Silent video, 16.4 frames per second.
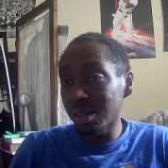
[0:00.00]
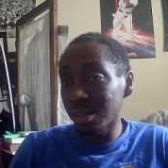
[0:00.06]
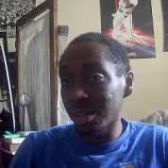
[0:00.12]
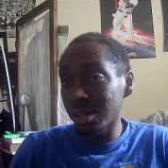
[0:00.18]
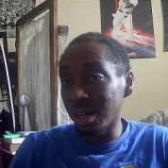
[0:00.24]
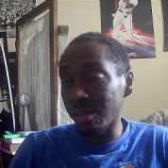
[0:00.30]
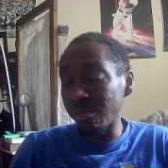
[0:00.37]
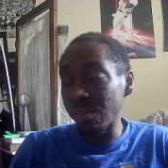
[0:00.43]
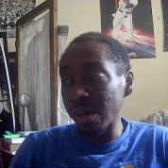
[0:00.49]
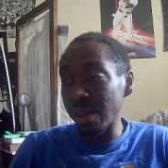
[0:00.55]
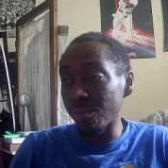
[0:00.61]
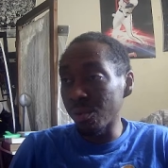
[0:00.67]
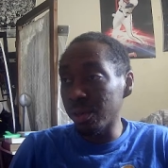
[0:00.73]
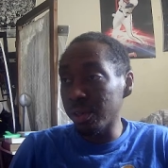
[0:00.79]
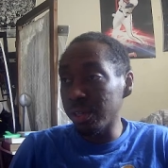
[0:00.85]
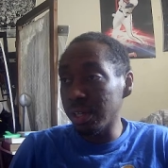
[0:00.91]
If they
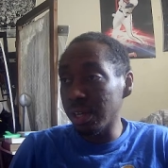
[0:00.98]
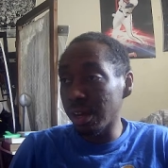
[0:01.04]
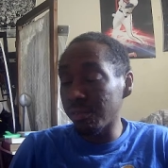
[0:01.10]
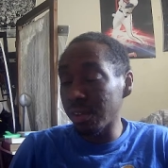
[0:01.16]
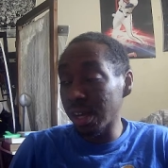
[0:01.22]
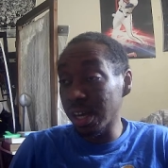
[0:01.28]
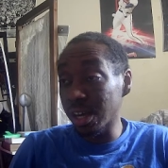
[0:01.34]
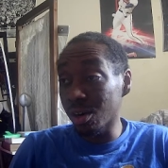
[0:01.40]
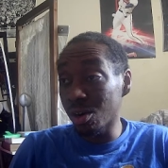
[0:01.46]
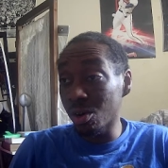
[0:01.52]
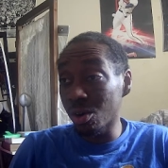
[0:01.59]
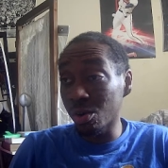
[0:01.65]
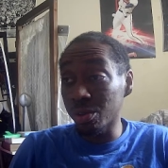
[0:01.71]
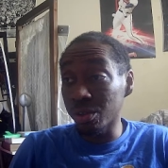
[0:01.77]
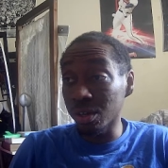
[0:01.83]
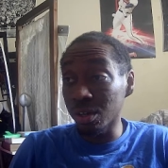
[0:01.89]
get a
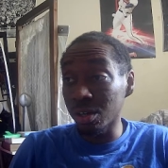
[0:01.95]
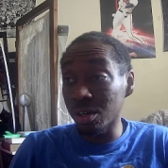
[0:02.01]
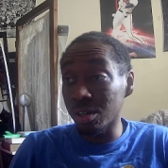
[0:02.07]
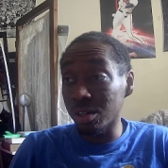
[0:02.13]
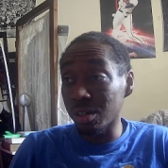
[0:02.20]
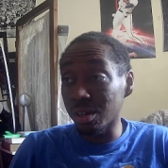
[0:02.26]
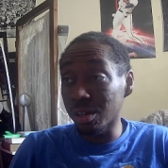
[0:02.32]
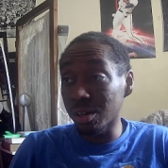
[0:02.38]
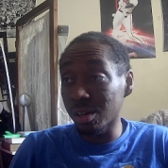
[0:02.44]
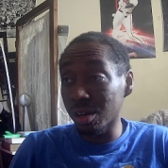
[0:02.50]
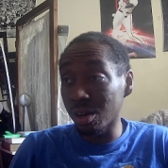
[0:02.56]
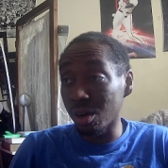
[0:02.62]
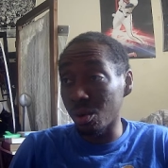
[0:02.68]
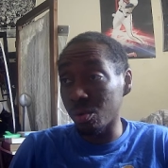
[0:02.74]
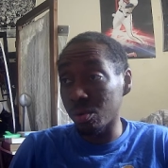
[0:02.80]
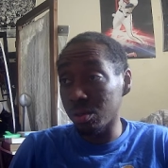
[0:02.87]
goal, they're gonna
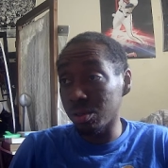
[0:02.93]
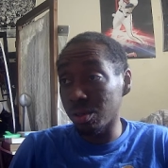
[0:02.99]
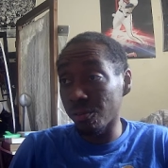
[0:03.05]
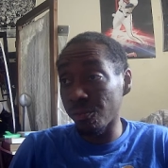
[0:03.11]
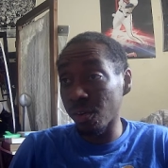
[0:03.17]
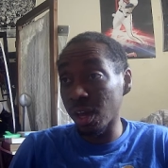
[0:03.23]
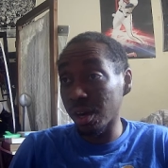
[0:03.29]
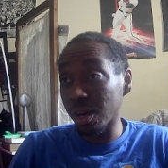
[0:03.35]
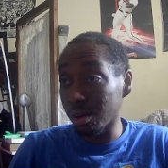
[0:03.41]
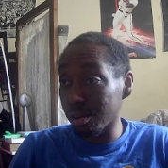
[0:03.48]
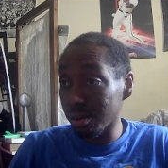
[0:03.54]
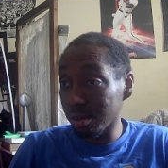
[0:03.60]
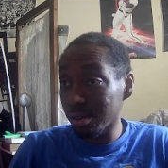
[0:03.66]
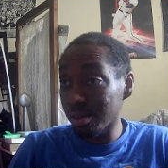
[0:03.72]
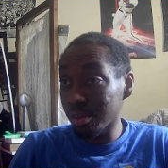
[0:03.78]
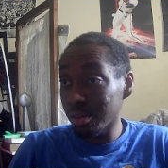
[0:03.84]
go defend.
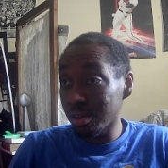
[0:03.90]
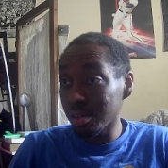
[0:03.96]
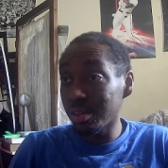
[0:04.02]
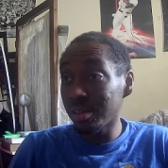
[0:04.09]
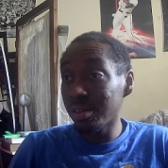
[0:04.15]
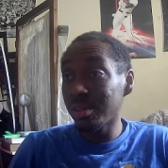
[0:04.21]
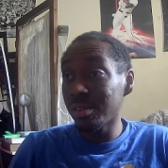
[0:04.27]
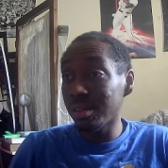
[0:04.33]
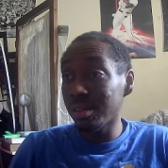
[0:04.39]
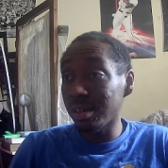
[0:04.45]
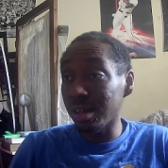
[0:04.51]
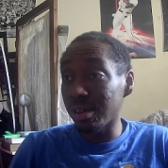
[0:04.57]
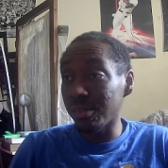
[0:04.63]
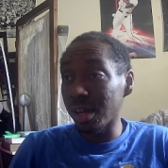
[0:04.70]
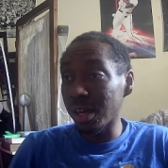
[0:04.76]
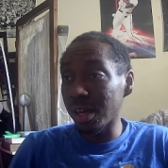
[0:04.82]

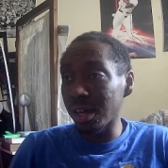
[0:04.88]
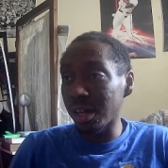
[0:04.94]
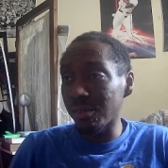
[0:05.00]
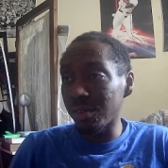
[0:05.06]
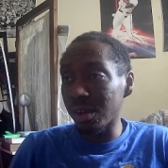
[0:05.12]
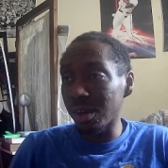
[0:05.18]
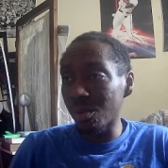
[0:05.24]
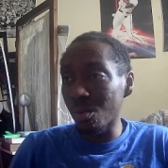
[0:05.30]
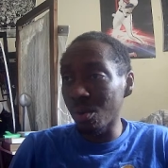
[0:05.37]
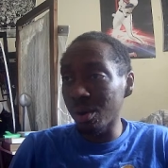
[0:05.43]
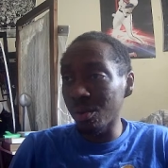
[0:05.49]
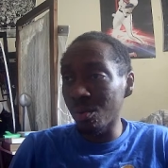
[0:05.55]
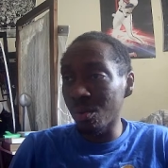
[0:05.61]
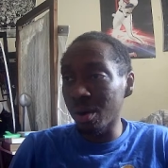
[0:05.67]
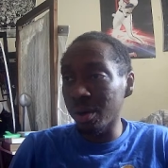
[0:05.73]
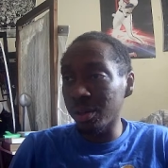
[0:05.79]
If they're
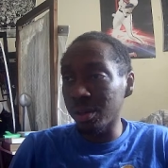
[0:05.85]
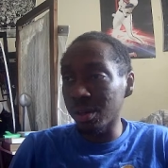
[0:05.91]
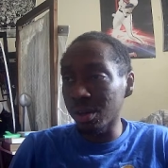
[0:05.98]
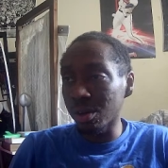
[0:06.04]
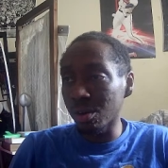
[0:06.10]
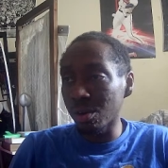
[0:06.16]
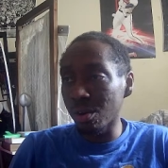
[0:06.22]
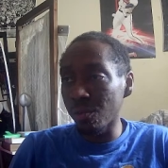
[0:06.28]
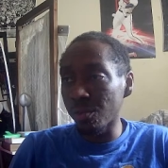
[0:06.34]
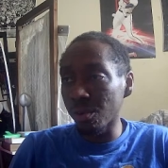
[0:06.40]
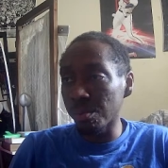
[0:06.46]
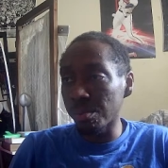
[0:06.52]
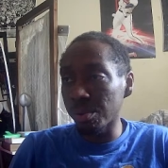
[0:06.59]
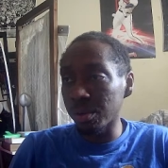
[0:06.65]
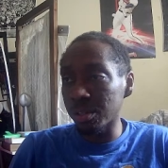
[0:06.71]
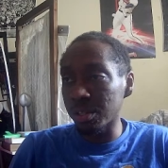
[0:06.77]
1-1, they're gonna go for
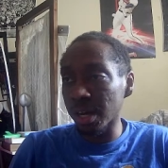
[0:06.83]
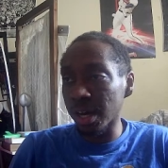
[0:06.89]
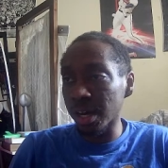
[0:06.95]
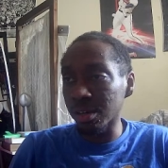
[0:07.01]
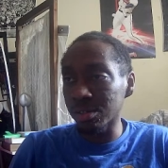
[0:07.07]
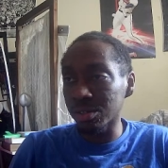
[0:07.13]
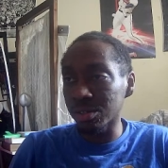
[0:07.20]
put attackers